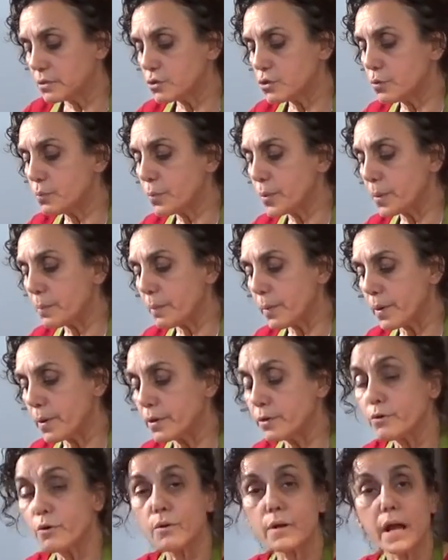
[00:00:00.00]
to
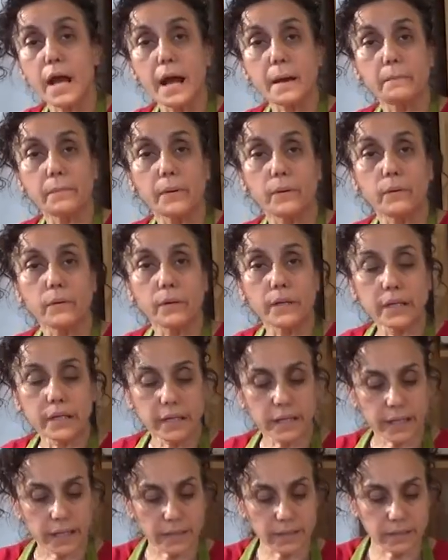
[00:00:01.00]
prepare your apple.
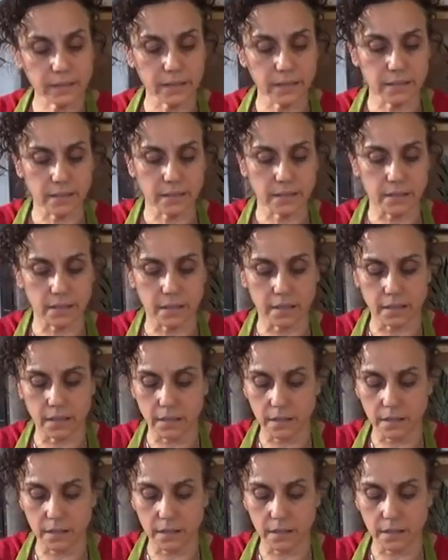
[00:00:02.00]
And then